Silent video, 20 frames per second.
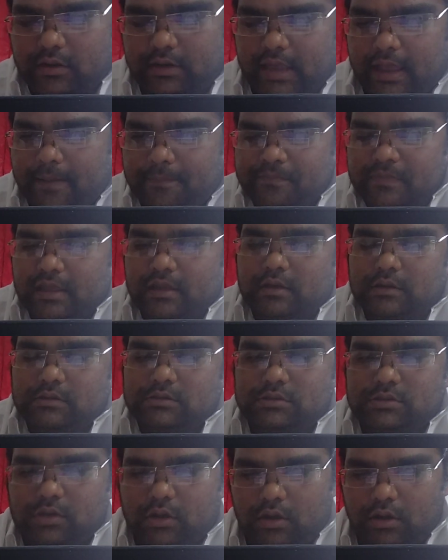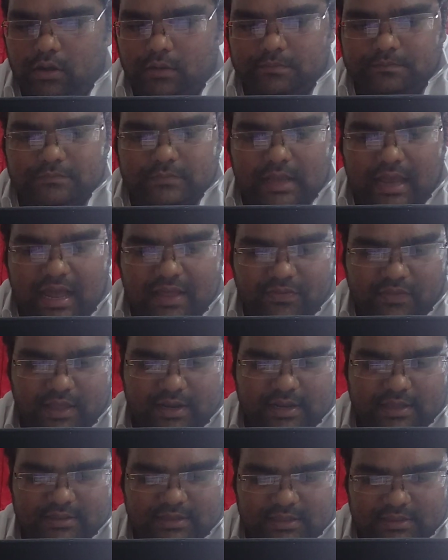Okay, so and
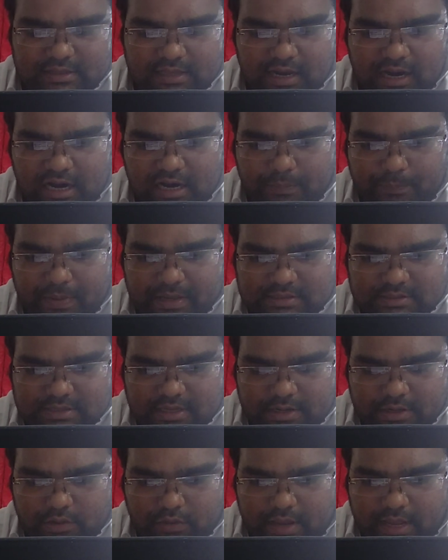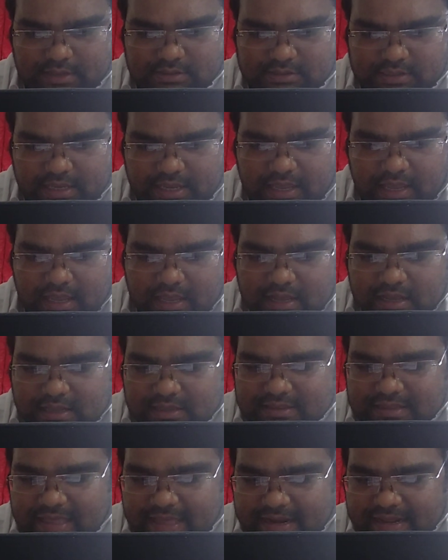then in the third picture you can see
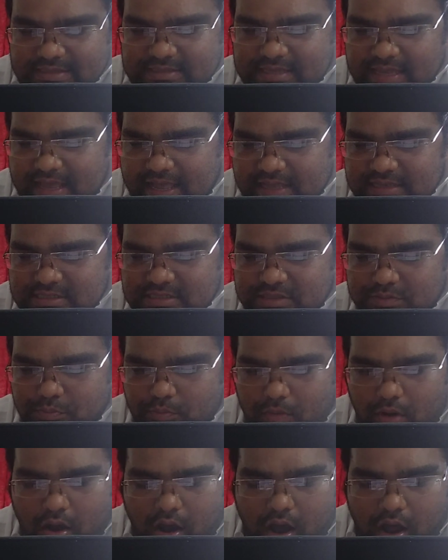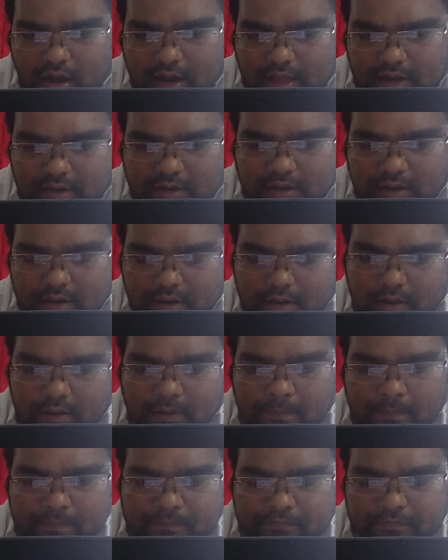there is a smaller
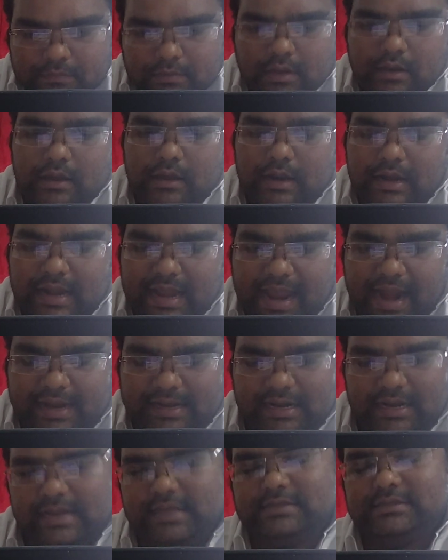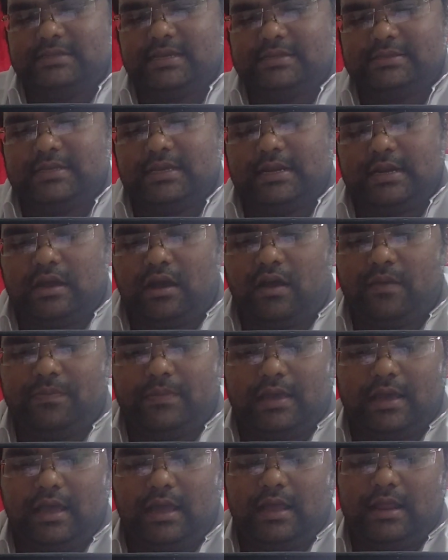lateral incisor
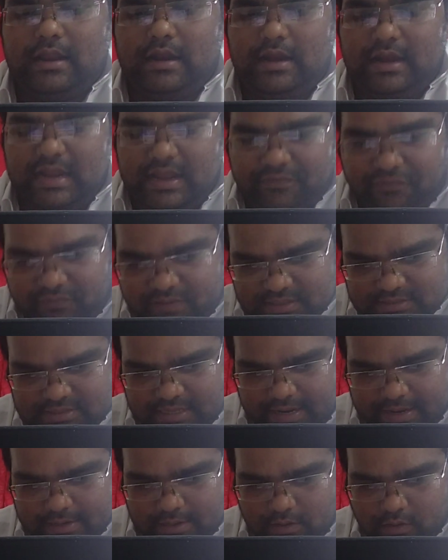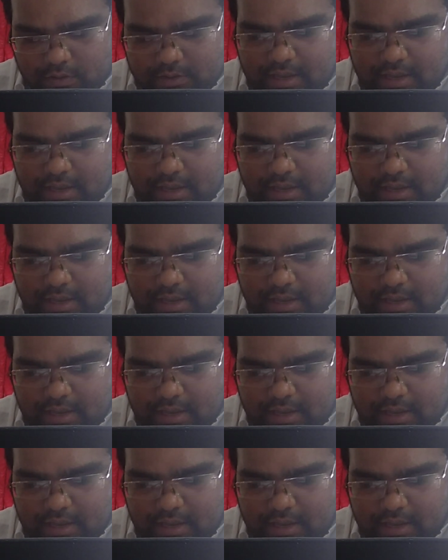on the left side.